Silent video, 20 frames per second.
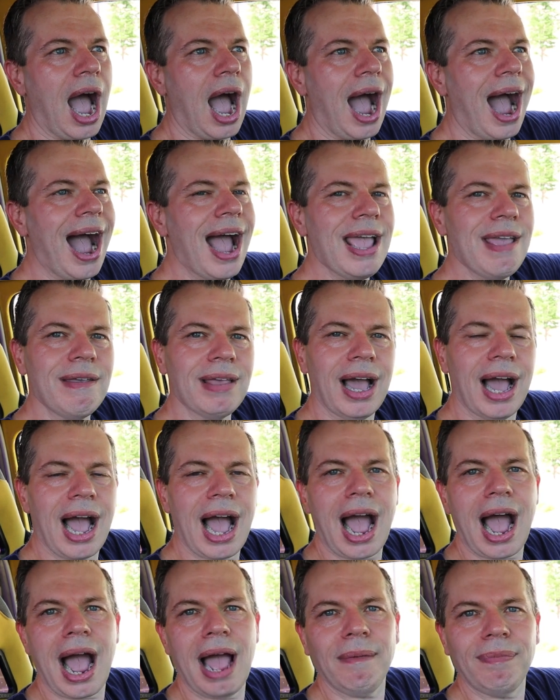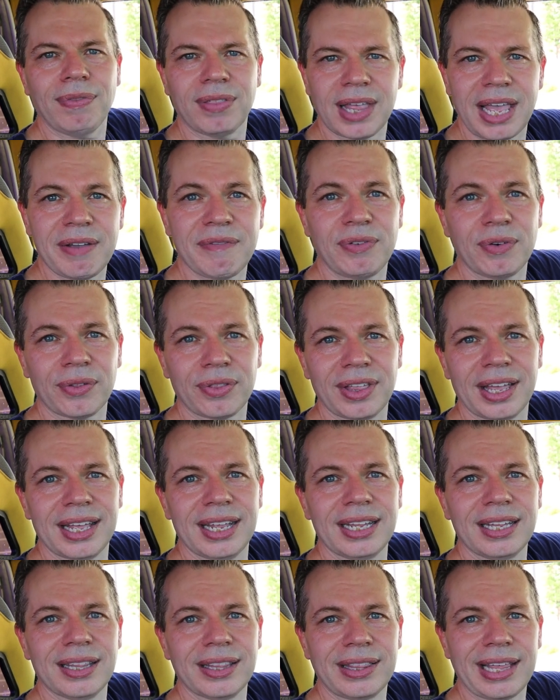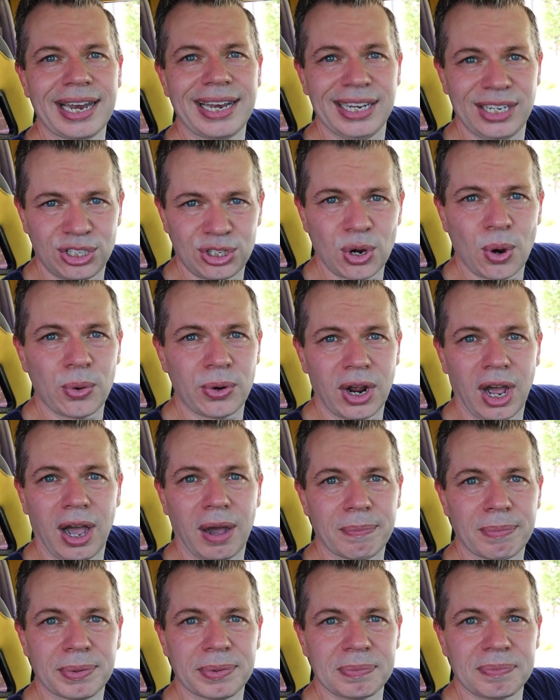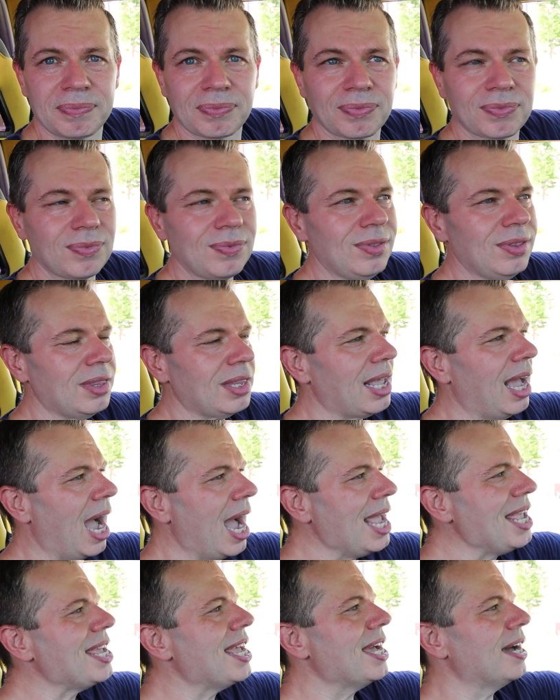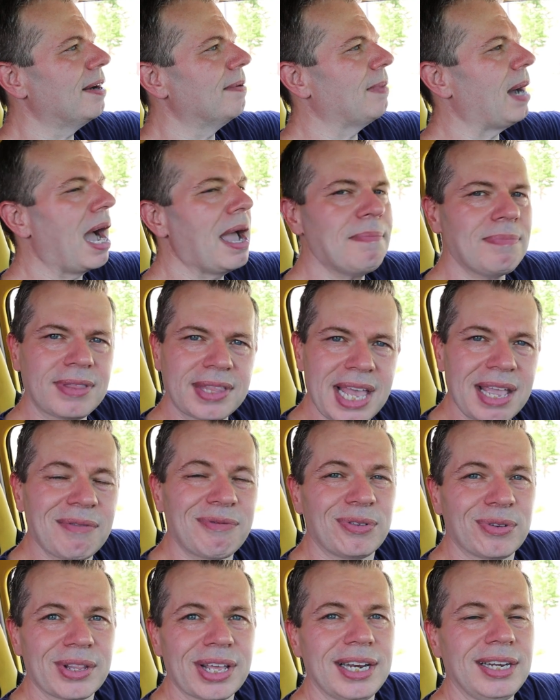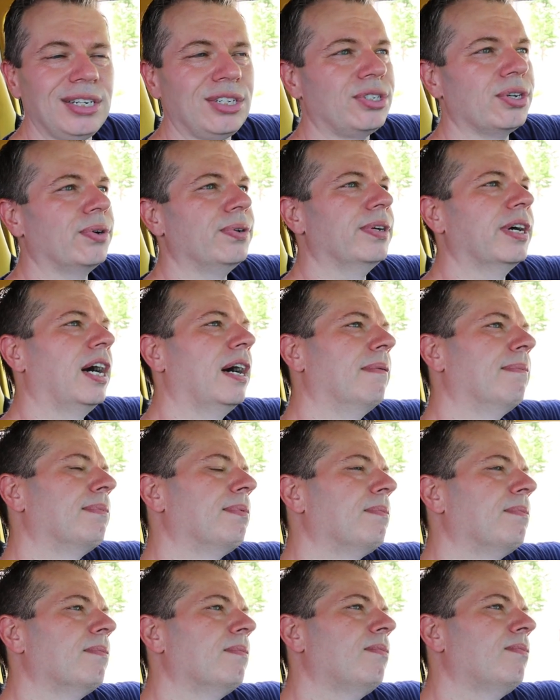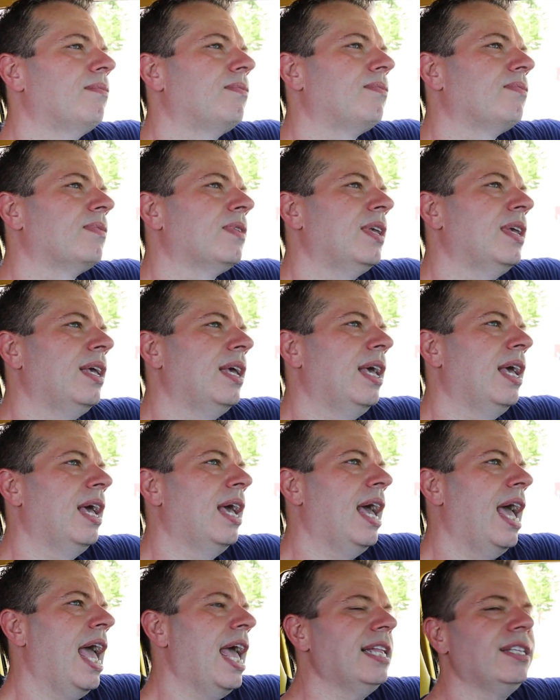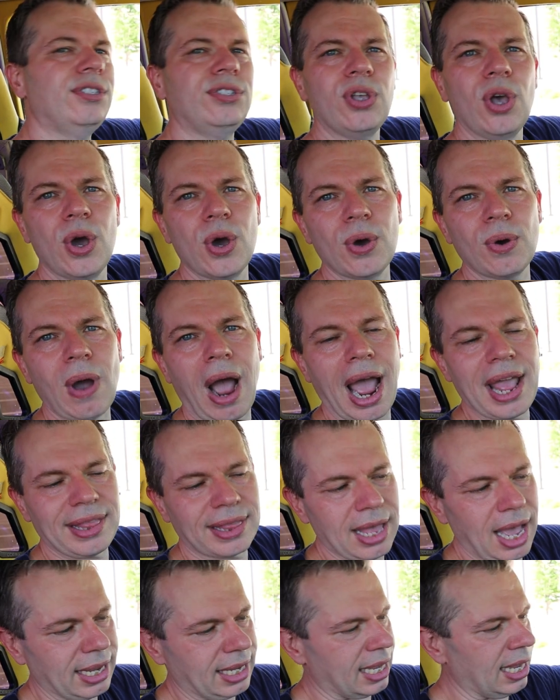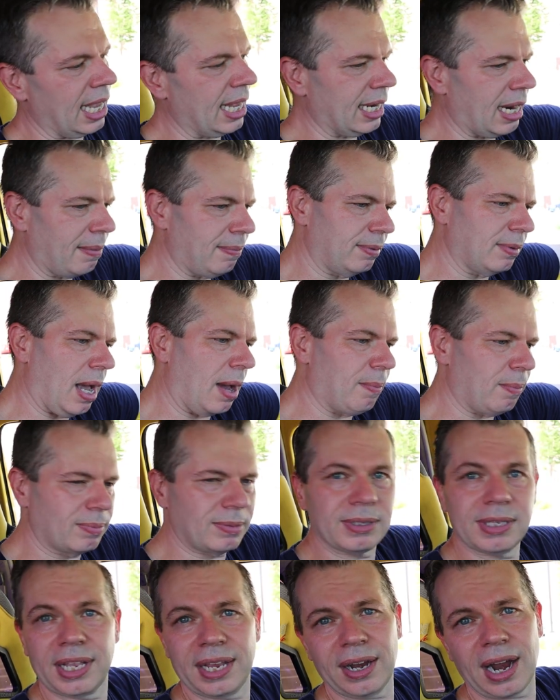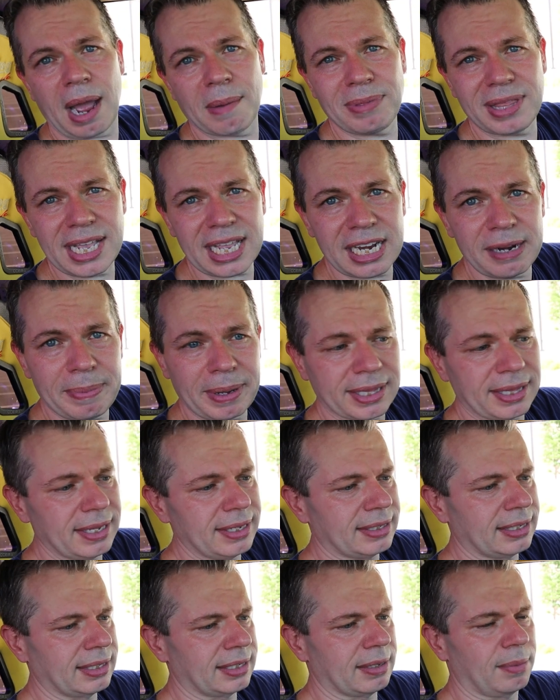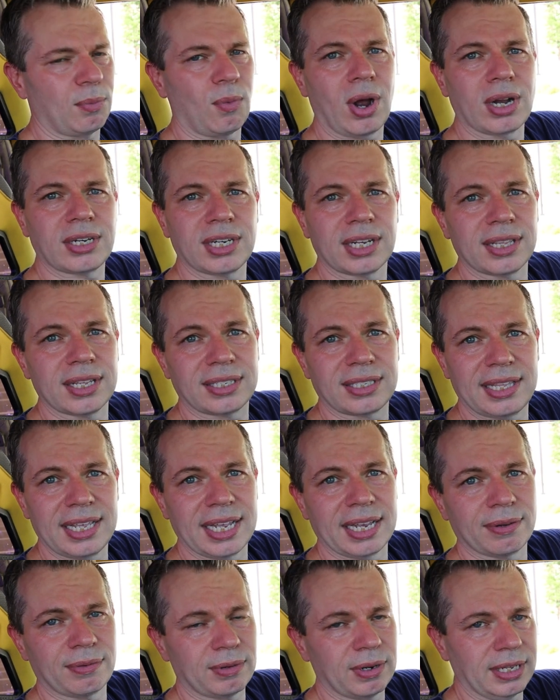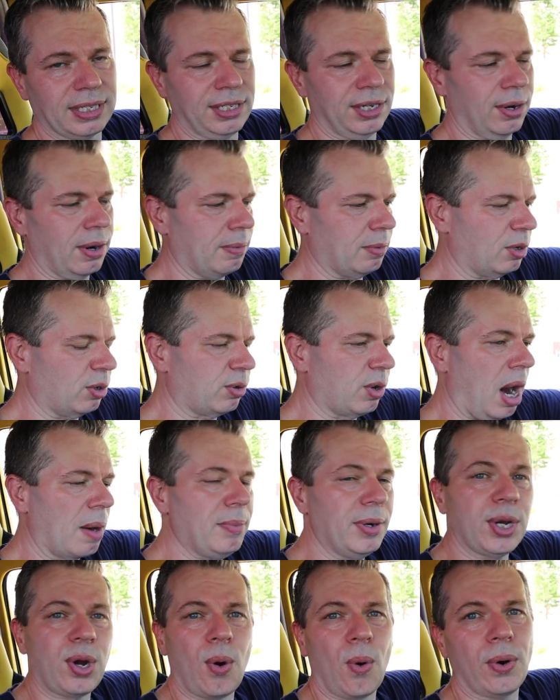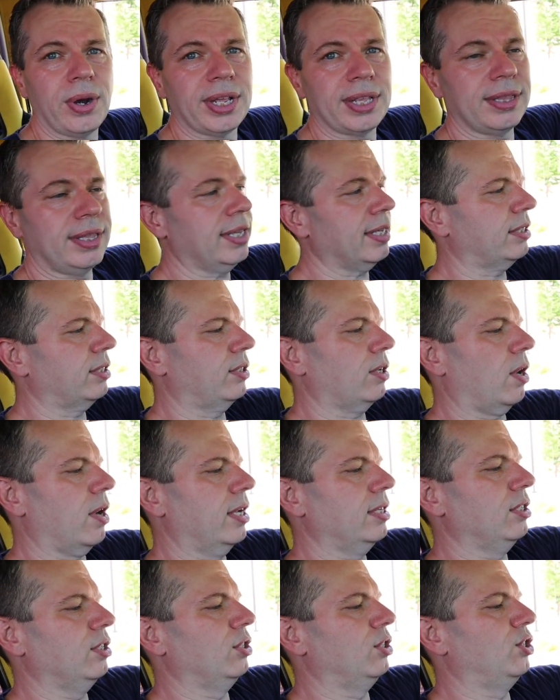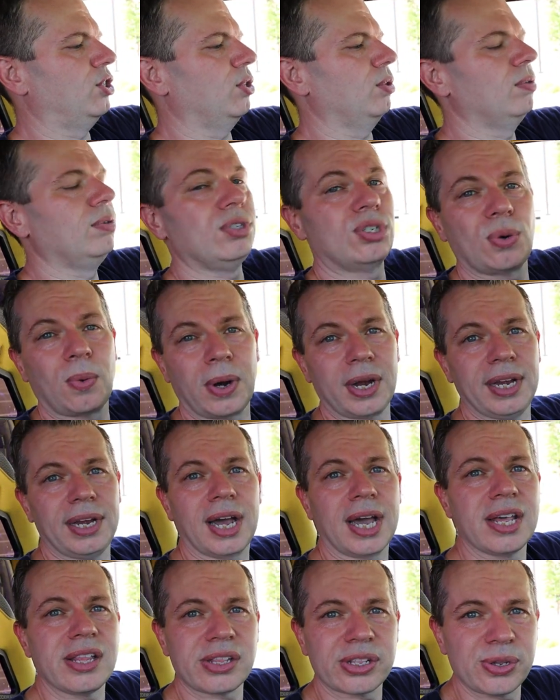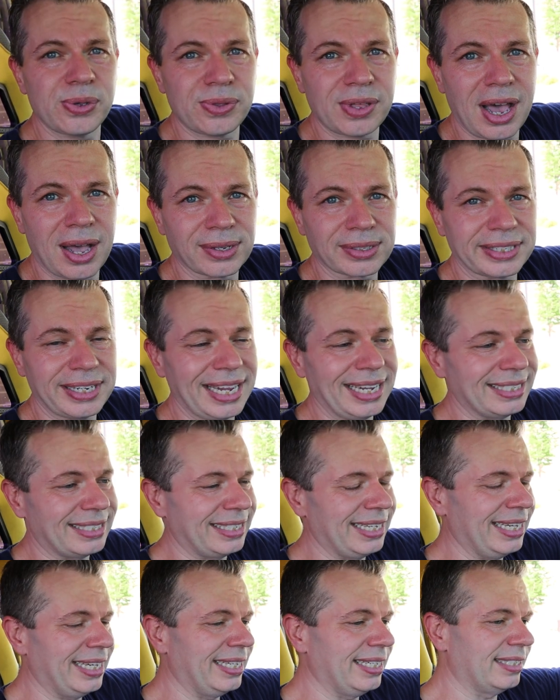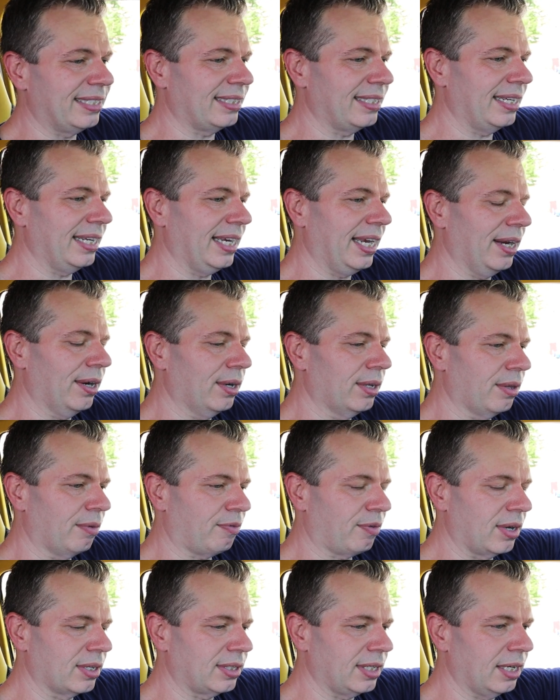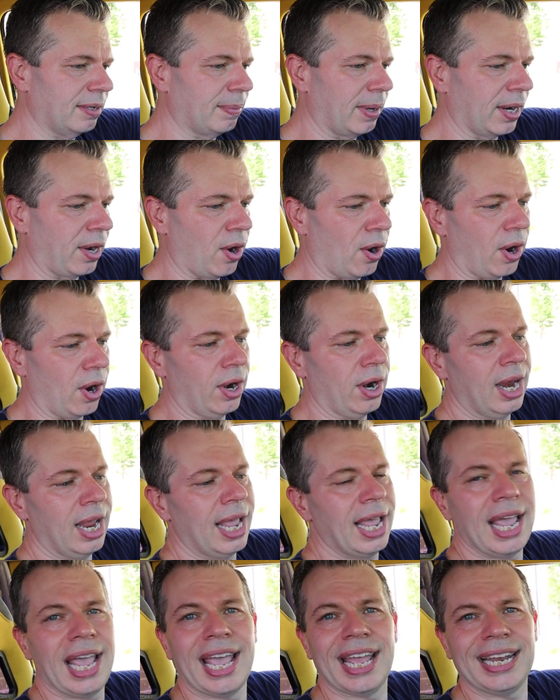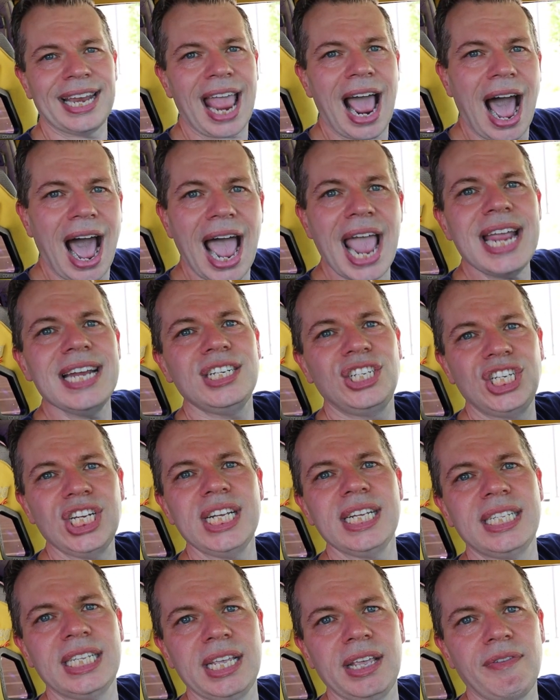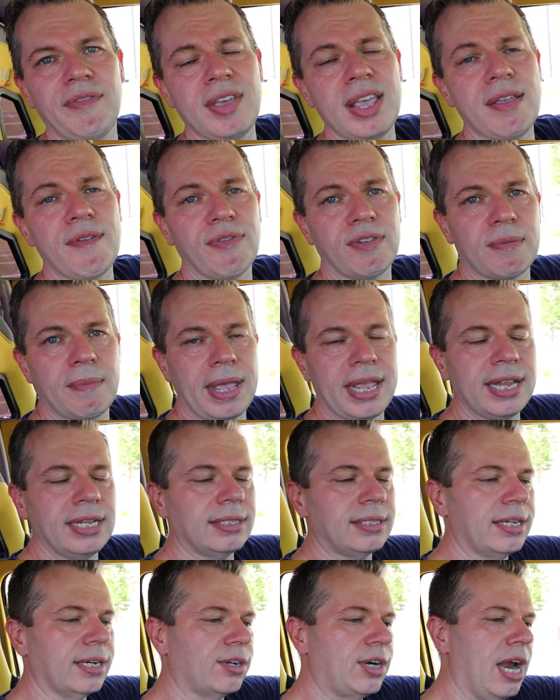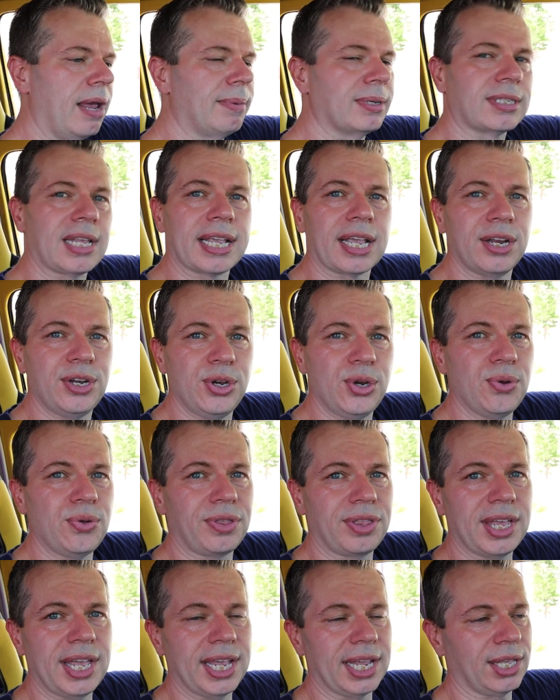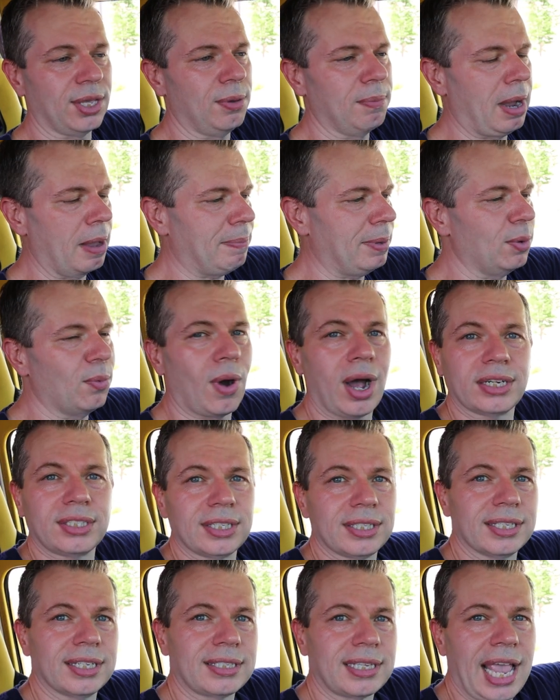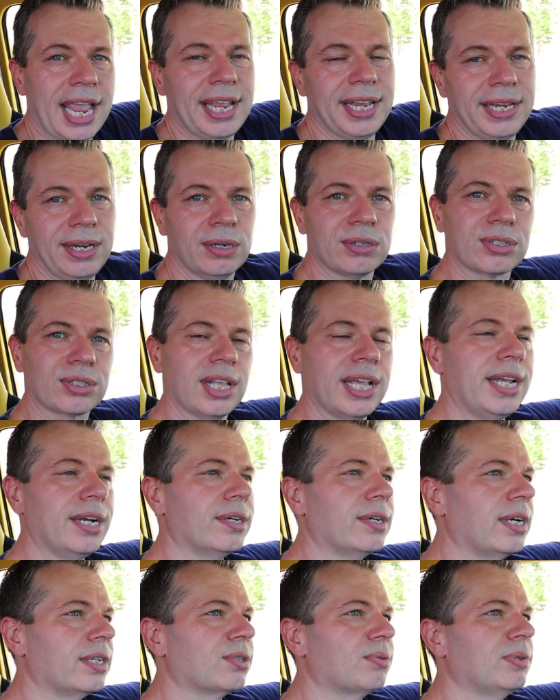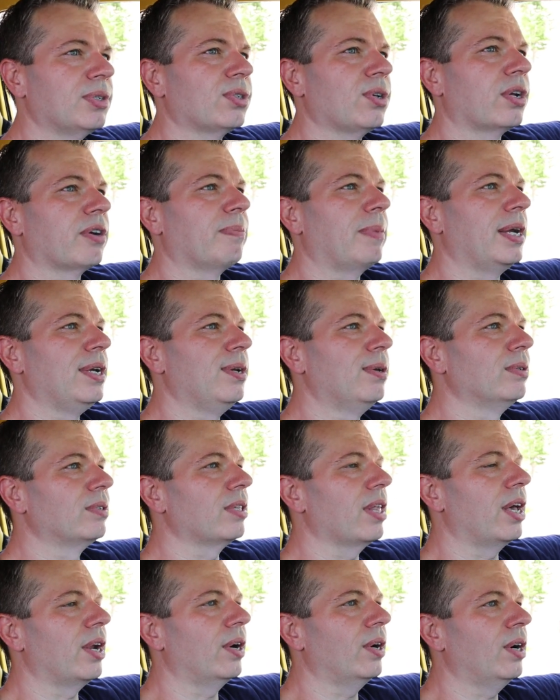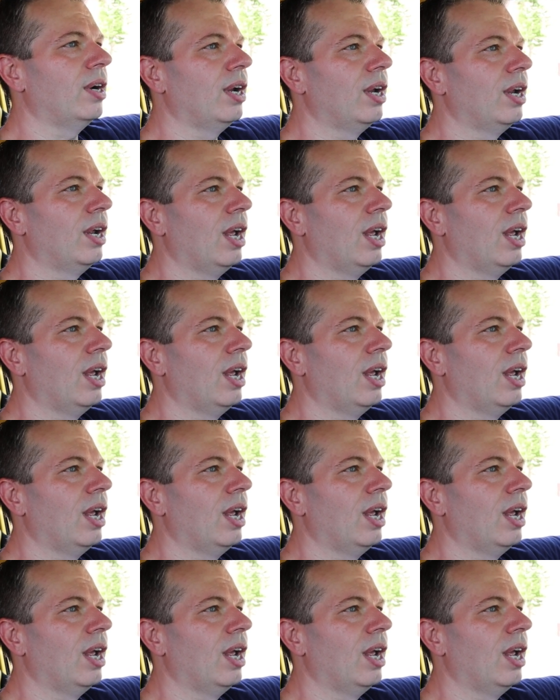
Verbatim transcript: I I'm thankful that, that he showed up. I am. I'm thankful that he showed up. And so I and I'm I'm I'm thinking about this as I'm watching this thing, you know, I'm I'm recording this on June 29th, 2018, sitting here in the front seat of my car, and IGTV from Instagram is like a new thing. You might be watching this 8 years later as a result of my newsletter.